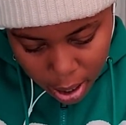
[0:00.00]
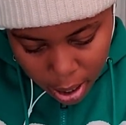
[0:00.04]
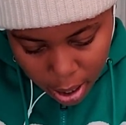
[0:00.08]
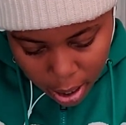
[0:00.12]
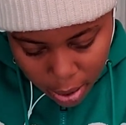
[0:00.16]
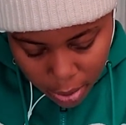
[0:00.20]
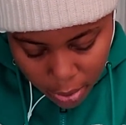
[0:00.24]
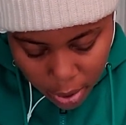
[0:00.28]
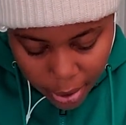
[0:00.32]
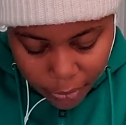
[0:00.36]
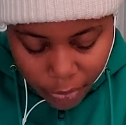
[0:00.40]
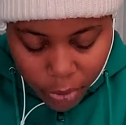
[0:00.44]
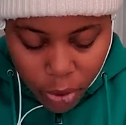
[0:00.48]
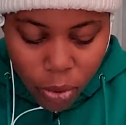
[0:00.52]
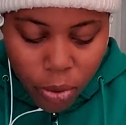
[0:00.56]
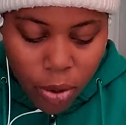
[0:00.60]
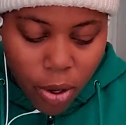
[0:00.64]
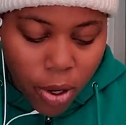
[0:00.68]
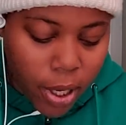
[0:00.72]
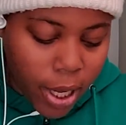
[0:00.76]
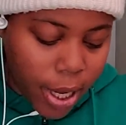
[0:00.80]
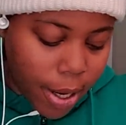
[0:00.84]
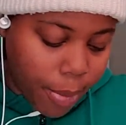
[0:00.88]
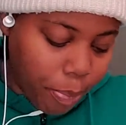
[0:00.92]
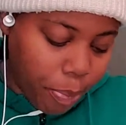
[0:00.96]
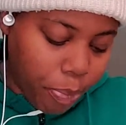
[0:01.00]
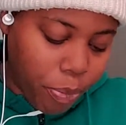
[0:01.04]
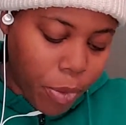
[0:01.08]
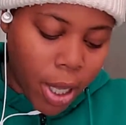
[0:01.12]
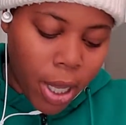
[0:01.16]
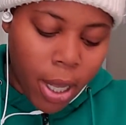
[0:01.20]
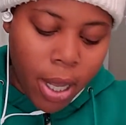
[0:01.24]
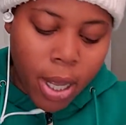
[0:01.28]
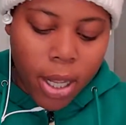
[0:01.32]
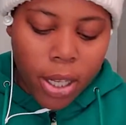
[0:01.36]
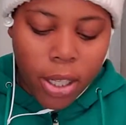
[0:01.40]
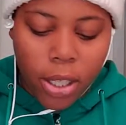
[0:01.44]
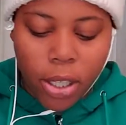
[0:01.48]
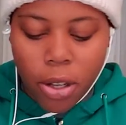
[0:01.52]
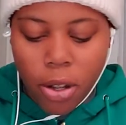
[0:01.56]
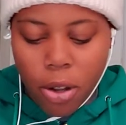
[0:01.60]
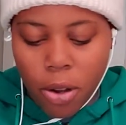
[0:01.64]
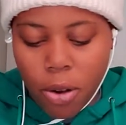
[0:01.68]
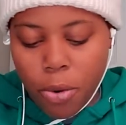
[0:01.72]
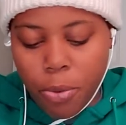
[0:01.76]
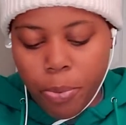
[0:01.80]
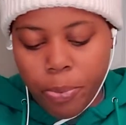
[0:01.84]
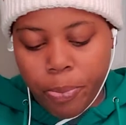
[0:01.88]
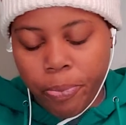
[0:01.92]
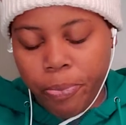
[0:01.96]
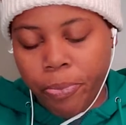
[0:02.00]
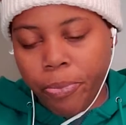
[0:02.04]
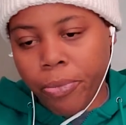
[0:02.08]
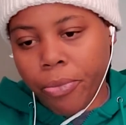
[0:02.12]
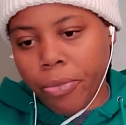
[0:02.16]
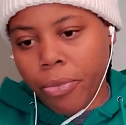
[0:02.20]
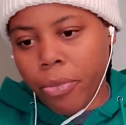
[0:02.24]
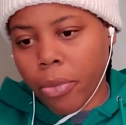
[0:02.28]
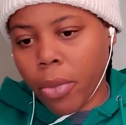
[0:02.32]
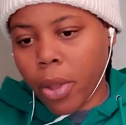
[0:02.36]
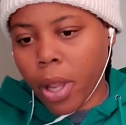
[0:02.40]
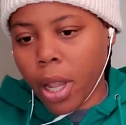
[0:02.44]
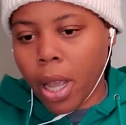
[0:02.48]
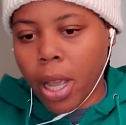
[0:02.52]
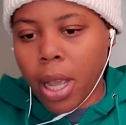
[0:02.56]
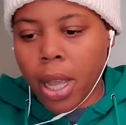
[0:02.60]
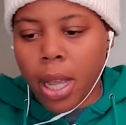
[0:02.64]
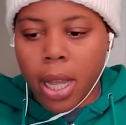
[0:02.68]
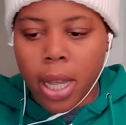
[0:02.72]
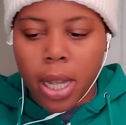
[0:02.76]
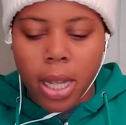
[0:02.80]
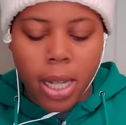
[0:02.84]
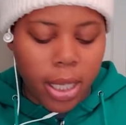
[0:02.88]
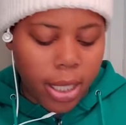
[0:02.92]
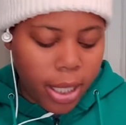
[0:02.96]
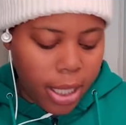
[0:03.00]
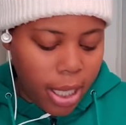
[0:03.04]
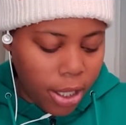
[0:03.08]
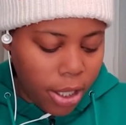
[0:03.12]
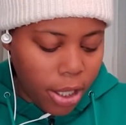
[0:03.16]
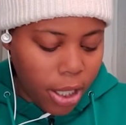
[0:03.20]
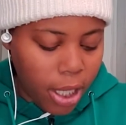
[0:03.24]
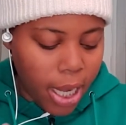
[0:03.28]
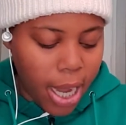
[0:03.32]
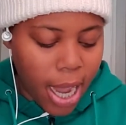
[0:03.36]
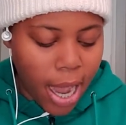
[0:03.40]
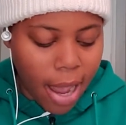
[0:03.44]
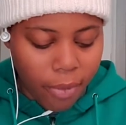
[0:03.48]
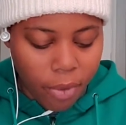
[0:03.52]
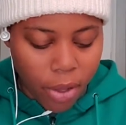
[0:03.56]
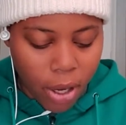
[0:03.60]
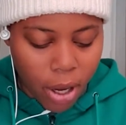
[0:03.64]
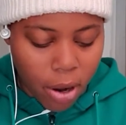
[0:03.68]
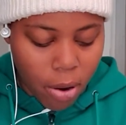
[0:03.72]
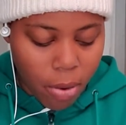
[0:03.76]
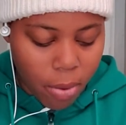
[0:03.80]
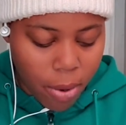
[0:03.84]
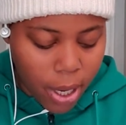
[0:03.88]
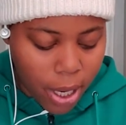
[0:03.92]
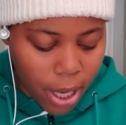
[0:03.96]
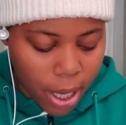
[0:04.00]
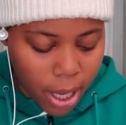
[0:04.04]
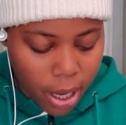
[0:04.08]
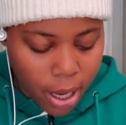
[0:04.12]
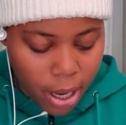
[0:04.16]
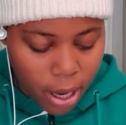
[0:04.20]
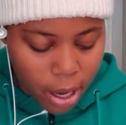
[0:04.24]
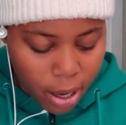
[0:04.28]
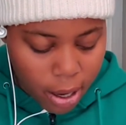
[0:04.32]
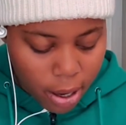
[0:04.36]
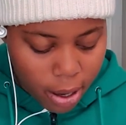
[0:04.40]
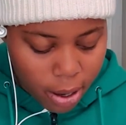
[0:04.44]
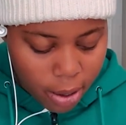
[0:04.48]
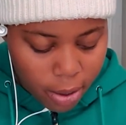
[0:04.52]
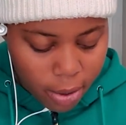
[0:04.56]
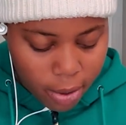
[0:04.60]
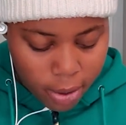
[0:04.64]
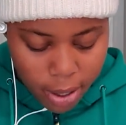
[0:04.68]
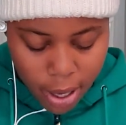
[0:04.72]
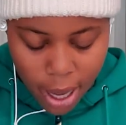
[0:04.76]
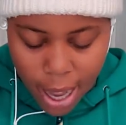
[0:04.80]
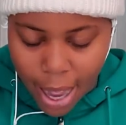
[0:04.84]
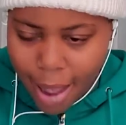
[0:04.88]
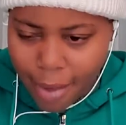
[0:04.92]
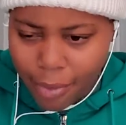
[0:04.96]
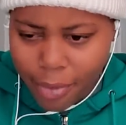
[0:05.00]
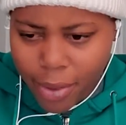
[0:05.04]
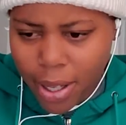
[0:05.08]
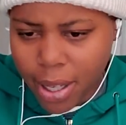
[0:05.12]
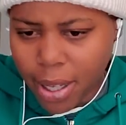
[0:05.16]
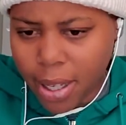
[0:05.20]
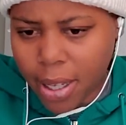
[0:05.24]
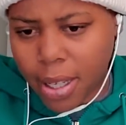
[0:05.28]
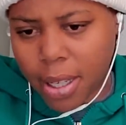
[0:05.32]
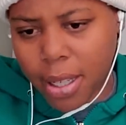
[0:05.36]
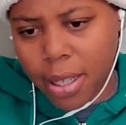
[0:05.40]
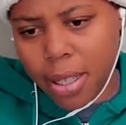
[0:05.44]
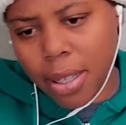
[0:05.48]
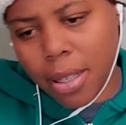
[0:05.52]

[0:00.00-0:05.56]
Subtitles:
you have to do all that. So essentially, I have to go in here. I have to